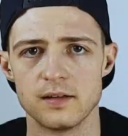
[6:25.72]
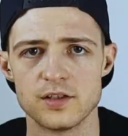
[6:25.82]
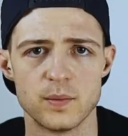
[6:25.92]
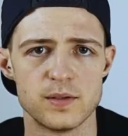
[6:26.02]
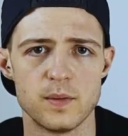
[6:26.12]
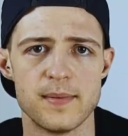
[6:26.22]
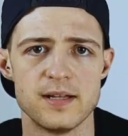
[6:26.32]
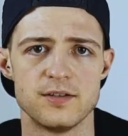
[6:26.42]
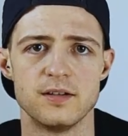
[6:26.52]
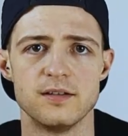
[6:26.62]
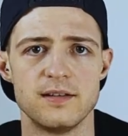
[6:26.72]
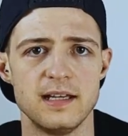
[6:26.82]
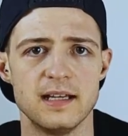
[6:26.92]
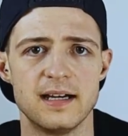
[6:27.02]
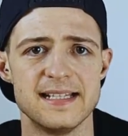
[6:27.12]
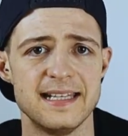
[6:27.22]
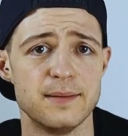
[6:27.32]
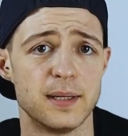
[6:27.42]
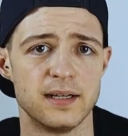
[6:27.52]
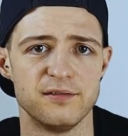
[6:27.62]
So as we mentioned, the
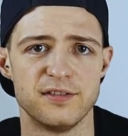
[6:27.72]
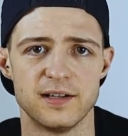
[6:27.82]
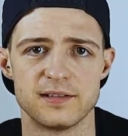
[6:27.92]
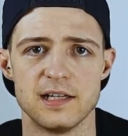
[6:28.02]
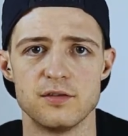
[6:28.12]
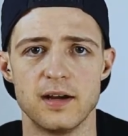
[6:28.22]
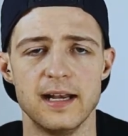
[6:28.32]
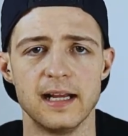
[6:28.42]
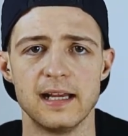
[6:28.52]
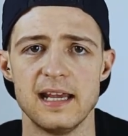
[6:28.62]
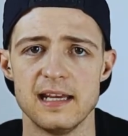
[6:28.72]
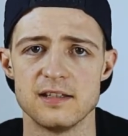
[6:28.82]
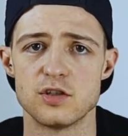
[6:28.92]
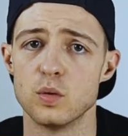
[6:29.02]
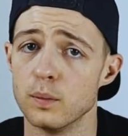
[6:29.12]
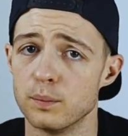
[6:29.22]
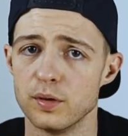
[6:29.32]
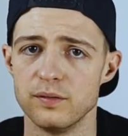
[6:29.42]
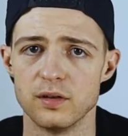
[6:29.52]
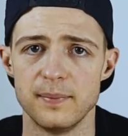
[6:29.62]
idea behind fasted training is to
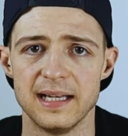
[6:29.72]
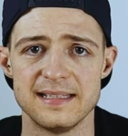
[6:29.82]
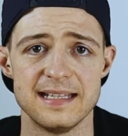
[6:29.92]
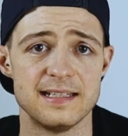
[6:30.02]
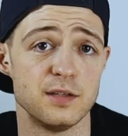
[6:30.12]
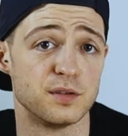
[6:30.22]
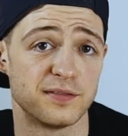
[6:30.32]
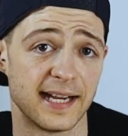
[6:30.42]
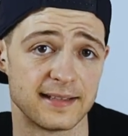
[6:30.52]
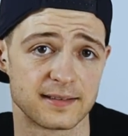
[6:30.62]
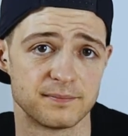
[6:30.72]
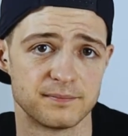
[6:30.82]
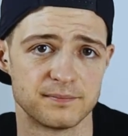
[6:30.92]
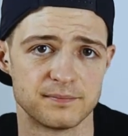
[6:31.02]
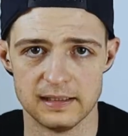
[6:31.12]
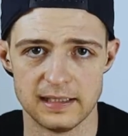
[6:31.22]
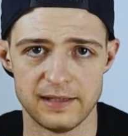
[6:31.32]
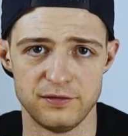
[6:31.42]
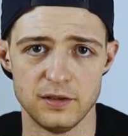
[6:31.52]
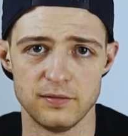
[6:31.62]
improve your ability to use fat.
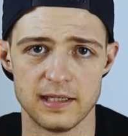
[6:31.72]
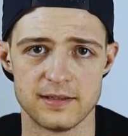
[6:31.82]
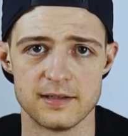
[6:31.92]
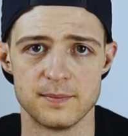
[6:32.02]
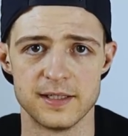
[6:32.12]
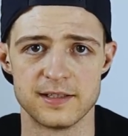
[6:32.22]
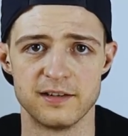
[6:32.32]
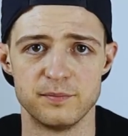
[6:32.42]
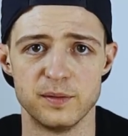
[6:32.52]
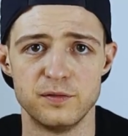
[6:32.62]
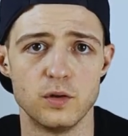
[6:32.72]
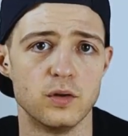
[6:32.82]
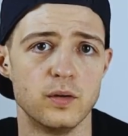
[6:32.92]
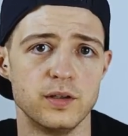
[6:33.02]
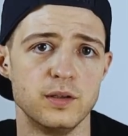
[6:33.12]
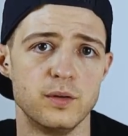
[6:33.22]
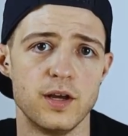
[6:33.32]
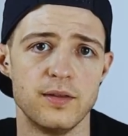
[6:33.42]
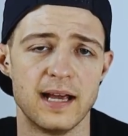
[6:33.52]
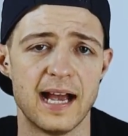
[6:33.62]
If you've listened to my stuff before, you'll
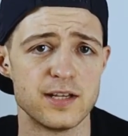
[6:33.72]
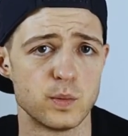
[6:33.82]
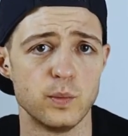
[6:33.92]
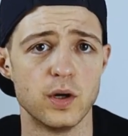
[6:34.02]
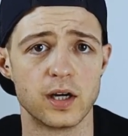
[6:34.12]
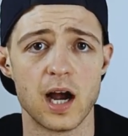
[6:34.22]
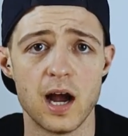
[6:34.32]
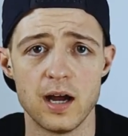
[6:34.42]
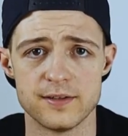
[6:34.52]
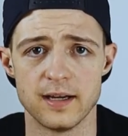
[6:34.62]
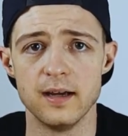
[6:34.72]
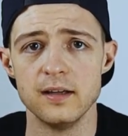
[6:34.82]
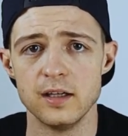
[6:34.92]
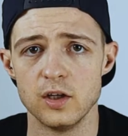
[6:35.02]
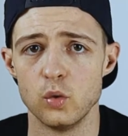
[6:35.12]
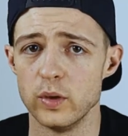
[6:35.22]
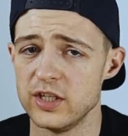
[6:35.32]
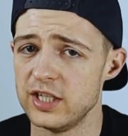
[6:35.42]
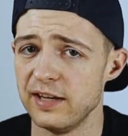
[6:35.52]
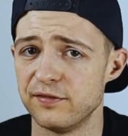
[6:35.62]
know that as we work harder, we
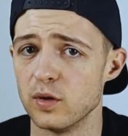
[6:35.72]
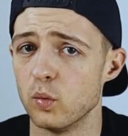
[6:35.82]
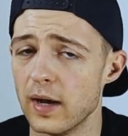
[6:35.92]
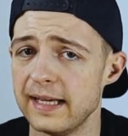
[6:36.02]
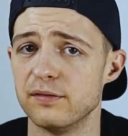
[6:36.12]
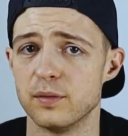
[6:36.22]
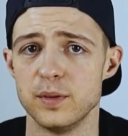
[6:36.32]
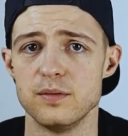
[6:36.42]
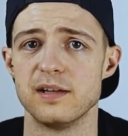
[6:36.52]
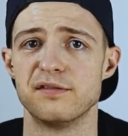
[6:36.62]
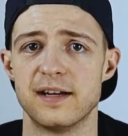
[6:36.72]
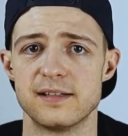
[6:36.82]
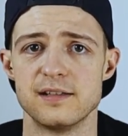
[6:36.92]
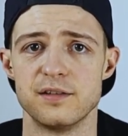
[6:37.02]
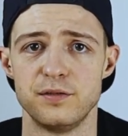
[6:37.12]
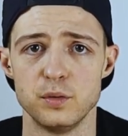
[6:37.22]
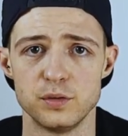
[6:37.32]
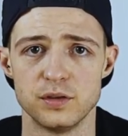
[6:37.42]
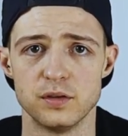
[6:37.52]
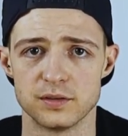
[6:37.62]
shift away from using fat as a
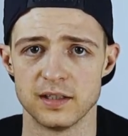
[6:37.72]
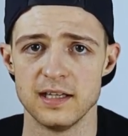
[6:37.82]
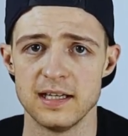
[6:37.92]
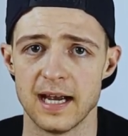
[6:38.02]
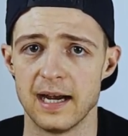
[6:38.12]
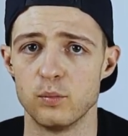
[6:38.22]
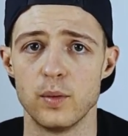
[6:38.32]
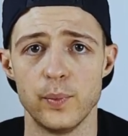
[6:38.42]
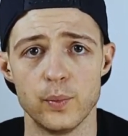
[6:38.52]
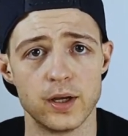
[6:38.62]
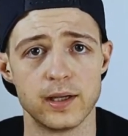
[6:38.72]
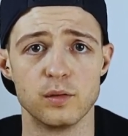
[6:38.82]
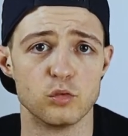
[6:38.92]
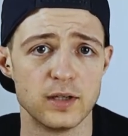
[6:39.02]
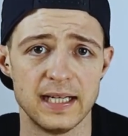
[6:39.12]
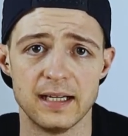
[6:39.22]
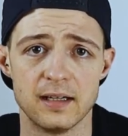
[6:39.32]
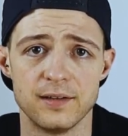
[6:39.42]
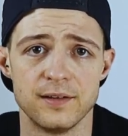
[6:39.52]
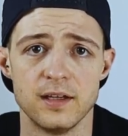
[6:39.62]
fuel source. And when we're working really
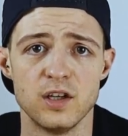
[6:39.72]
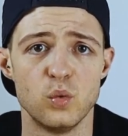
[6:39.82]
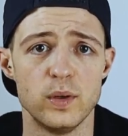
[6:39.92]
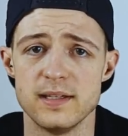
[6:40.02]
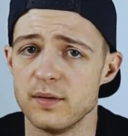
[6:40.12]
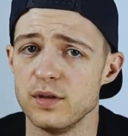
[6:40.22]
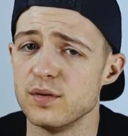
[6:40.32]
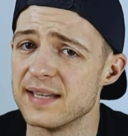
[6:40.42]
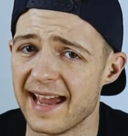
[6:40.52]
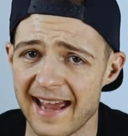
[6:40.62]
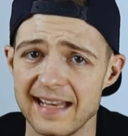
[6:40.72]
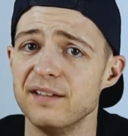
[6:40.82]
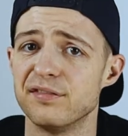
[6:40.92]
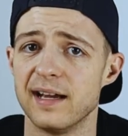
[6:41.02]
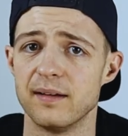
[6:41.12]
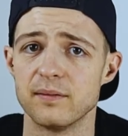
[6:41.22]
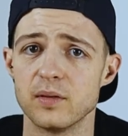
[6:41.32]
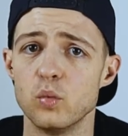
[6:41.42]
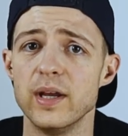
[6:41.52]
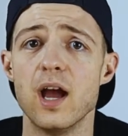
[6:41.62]
hard, we don't use any fat.
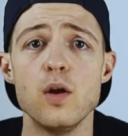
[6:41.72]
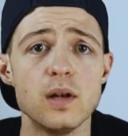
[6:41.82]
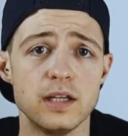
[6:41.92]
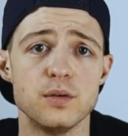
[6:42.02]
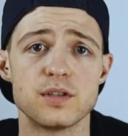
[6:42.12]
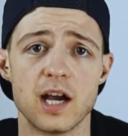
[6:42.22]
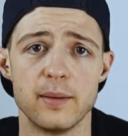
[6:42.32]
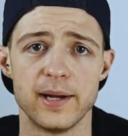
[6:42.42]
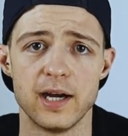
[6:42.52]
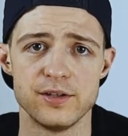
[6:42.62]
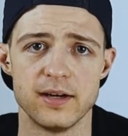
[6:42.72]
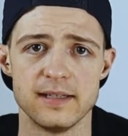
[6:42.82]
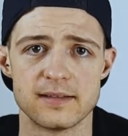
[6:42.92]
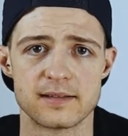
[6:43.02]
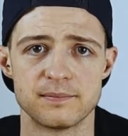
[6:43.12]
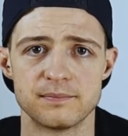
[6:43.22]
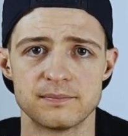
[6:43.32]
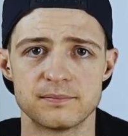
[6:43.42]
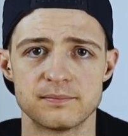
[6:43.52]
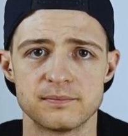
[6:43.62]
We only use carbohydrates.
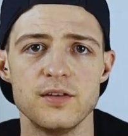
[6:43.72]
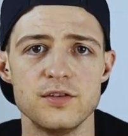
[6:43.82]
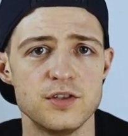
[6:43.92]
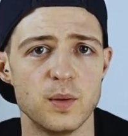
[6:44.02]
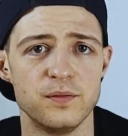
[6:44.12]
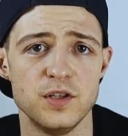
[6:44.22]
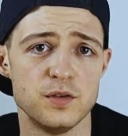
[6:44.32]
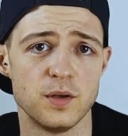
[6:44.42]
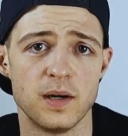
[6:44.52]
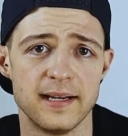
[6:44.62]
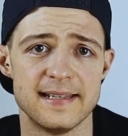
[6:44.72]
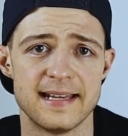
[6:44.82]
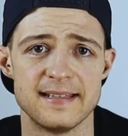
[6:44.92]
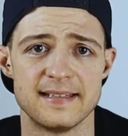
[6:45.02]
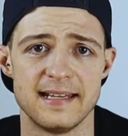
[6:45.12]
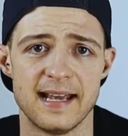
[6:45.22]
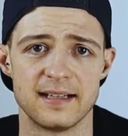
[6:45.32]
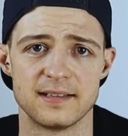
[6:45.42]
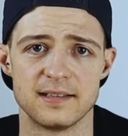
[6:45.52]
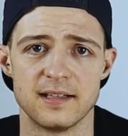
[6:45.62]
So if you do high intensity
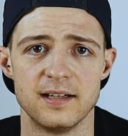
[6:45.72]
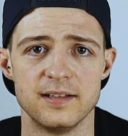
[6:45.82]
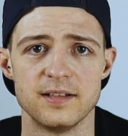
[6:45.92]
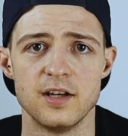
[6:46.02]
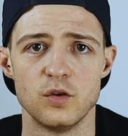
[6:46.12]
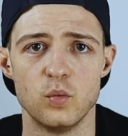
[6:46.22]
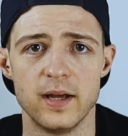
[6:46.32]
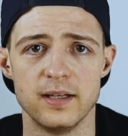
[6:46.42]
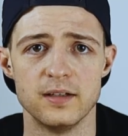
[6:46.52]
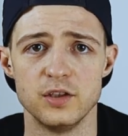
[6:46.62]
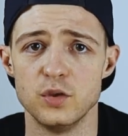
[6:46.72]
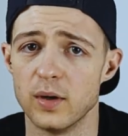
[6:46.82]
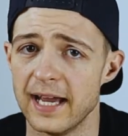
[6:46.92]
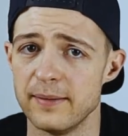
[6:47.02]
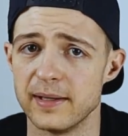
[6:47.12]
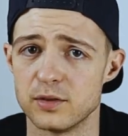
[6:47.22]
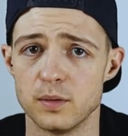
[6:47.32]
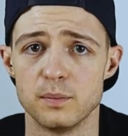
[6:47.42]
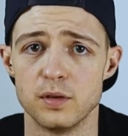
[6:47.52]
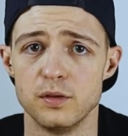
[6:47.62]
exercise when you're aiming
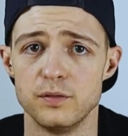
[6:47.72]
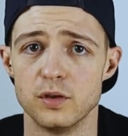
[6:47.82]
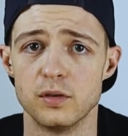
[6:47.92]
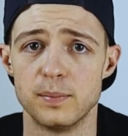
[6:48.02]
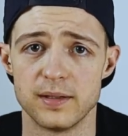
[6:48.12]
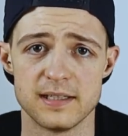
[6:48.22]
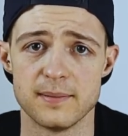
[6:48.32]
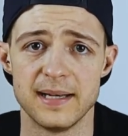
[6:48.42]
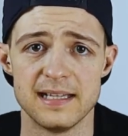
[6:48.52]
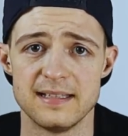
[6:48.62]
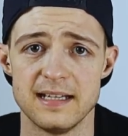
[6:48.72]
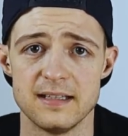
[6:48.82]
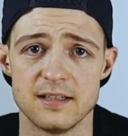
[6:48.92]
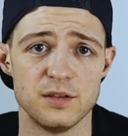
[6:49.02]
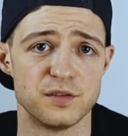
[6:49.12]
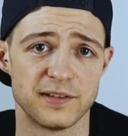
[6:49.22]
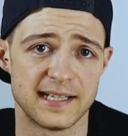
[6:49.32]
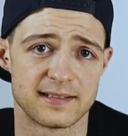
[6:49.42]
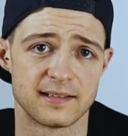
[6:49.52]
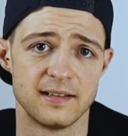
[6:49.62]
to improve your body's ability to use
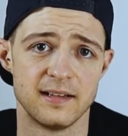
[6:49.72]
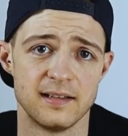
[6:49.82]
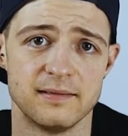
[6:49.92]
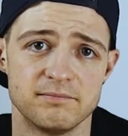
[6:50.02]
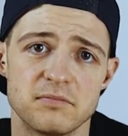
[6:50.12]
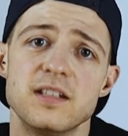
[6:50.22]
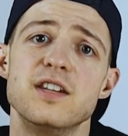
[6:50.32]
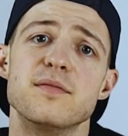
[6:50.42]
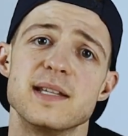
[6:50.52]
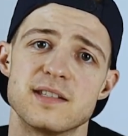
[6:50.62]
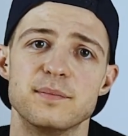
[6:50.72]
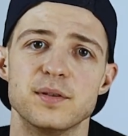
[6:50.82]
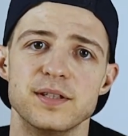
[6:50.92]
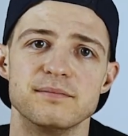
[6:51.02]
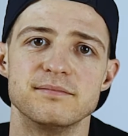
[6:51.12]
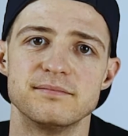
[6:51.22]
fat, you've missed the point.